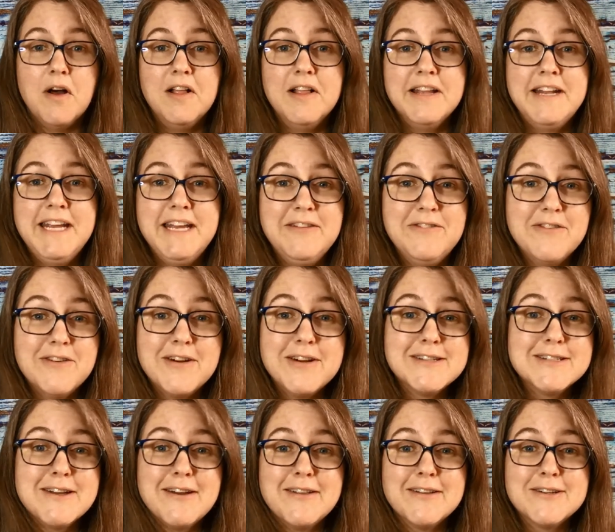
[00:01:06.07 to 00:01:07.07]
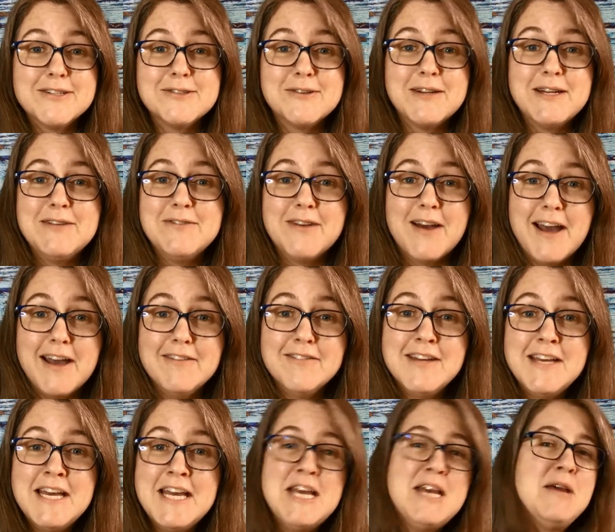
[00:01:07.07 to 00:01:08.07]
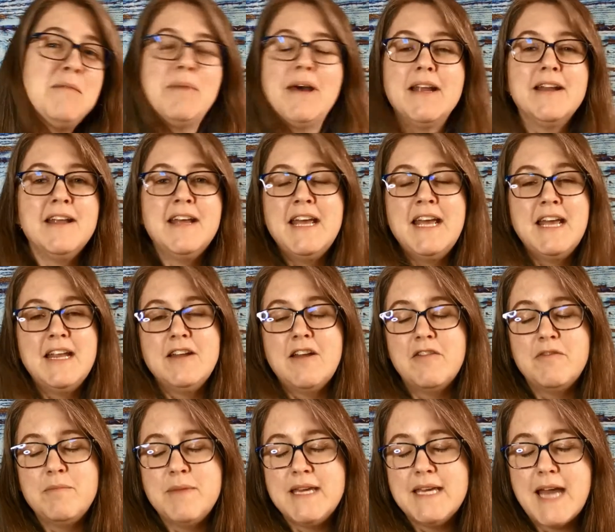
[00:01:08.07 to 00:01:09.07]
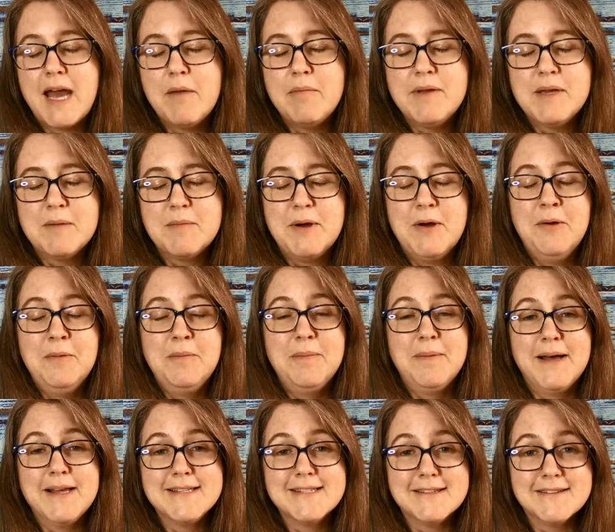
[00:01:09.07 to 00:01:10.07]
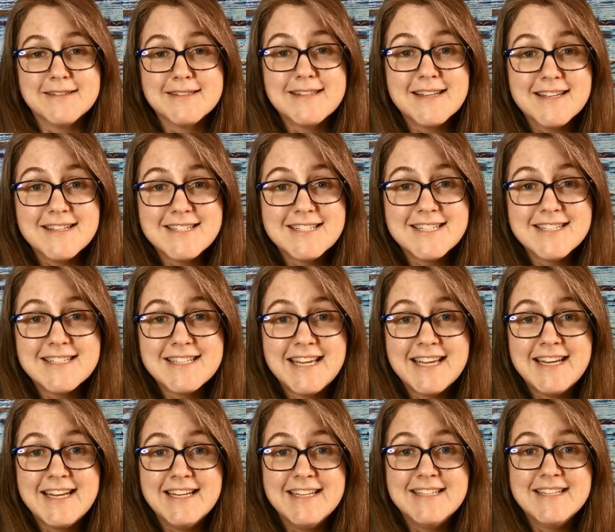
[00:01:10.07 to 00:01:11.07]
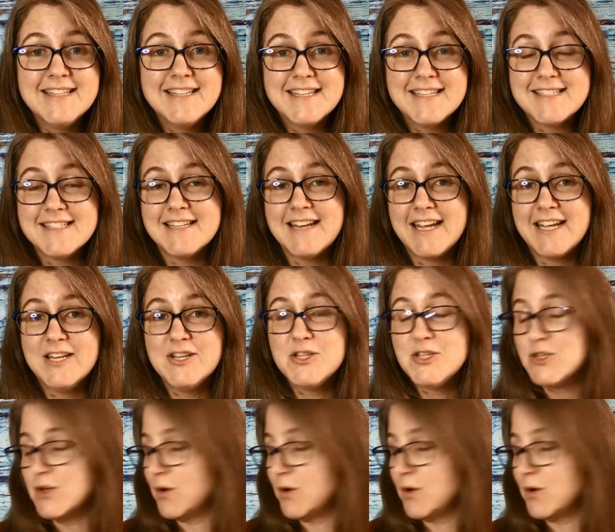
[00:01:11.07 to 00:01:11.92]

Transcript: quality for $1.25. But enough me yapping about puzzles. Let's just get into this and I can